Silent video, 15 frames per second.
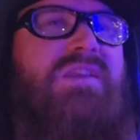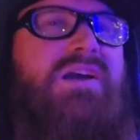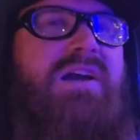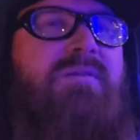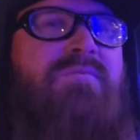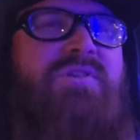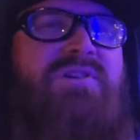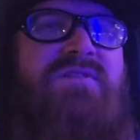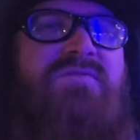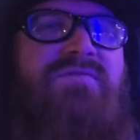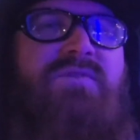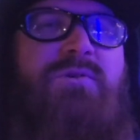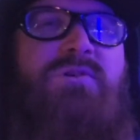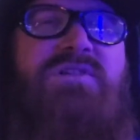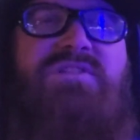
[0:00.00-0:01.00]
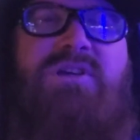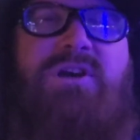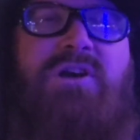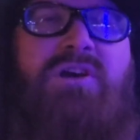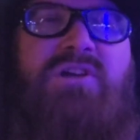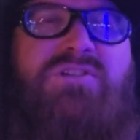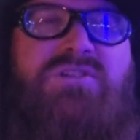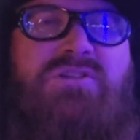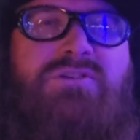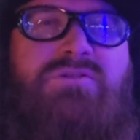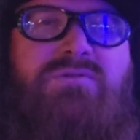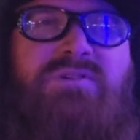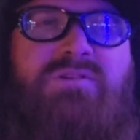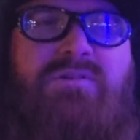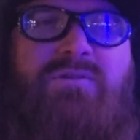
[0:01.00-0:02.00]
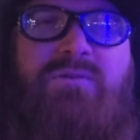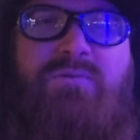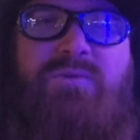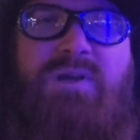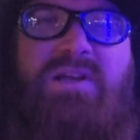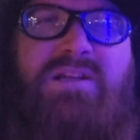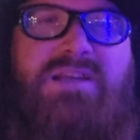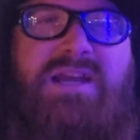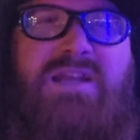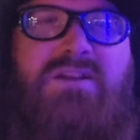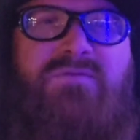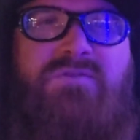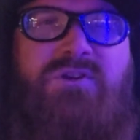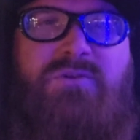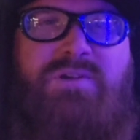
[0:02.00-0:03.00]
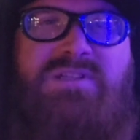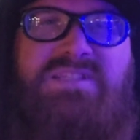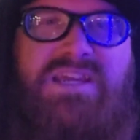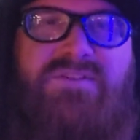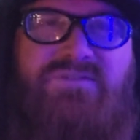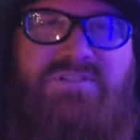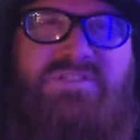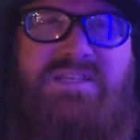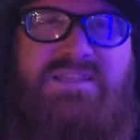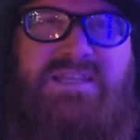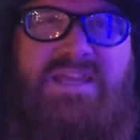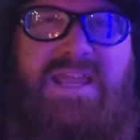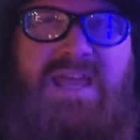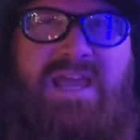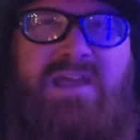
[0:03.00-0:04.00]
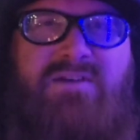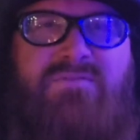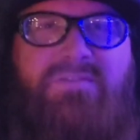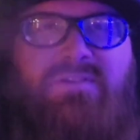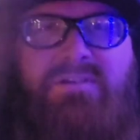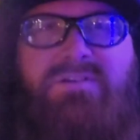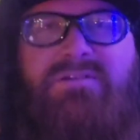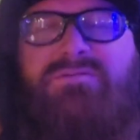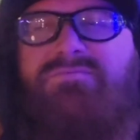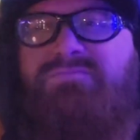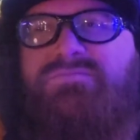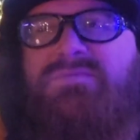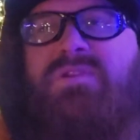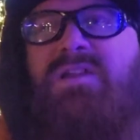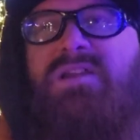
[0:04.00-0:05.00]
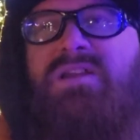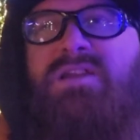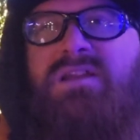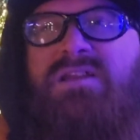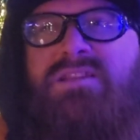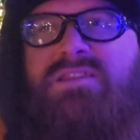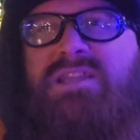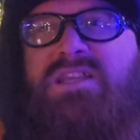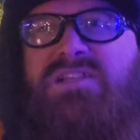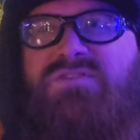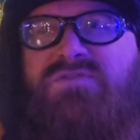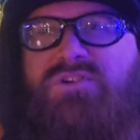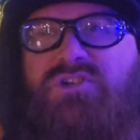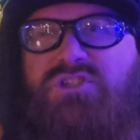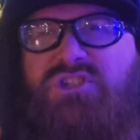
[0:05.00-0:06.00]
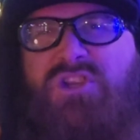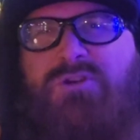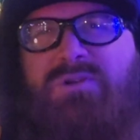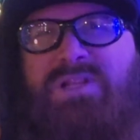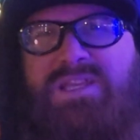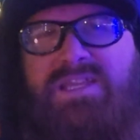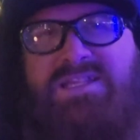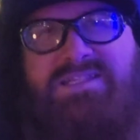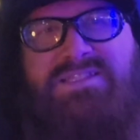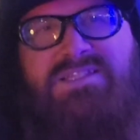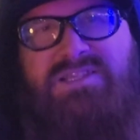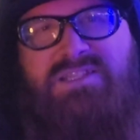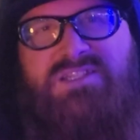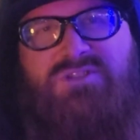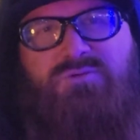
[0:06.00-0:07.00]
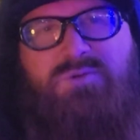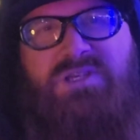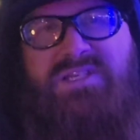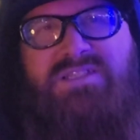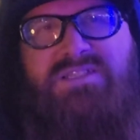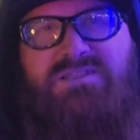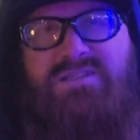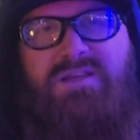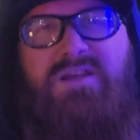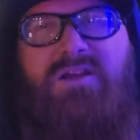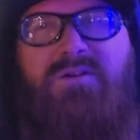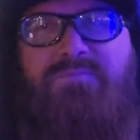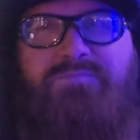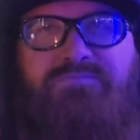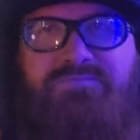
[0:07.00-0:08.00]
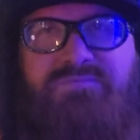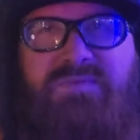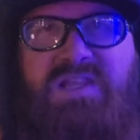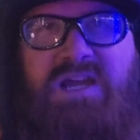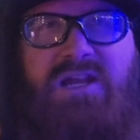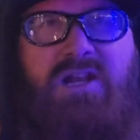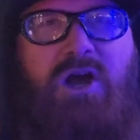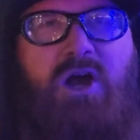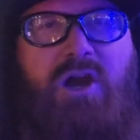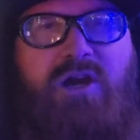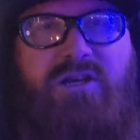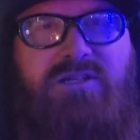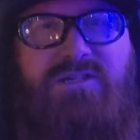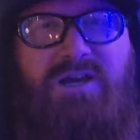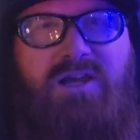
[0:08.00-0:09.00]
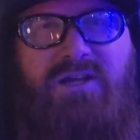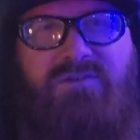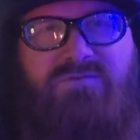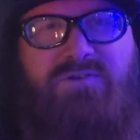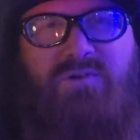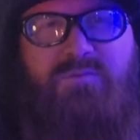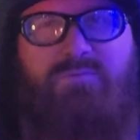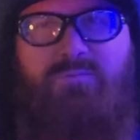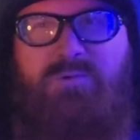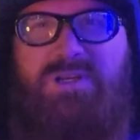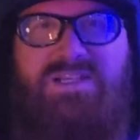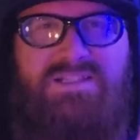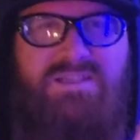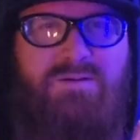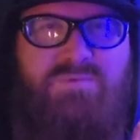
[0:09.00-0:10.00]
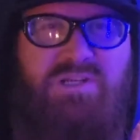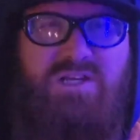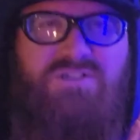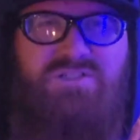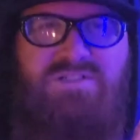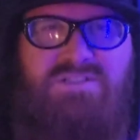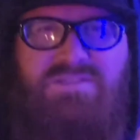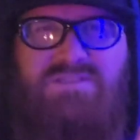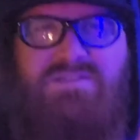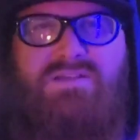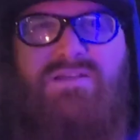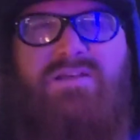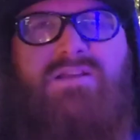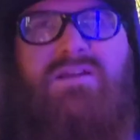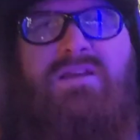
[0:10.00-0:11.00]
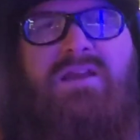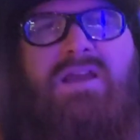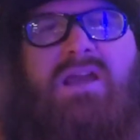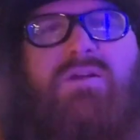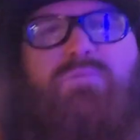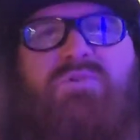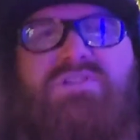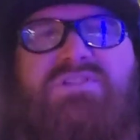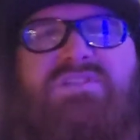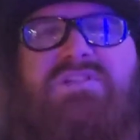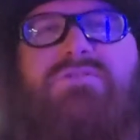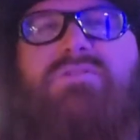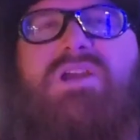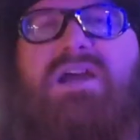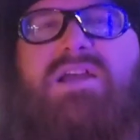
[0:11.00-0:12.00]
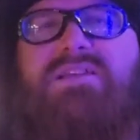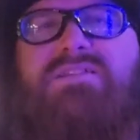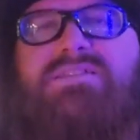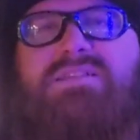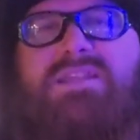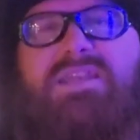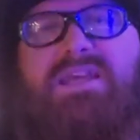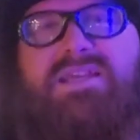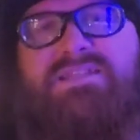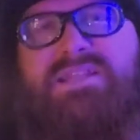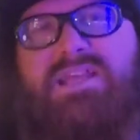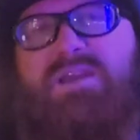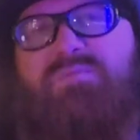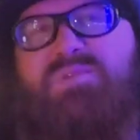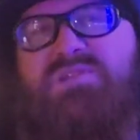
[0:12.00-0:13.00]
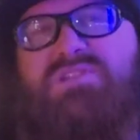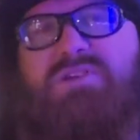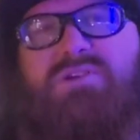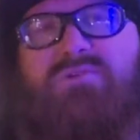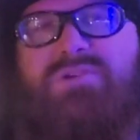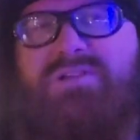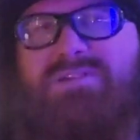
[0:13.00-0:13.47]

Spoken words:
I'm looking forward to Ark 2 and what kind of new endeavors that they have. Thanks for tuning in to this week's kind of Ark Talk from Weekly Abductions. And we'll see you guys in the next episode.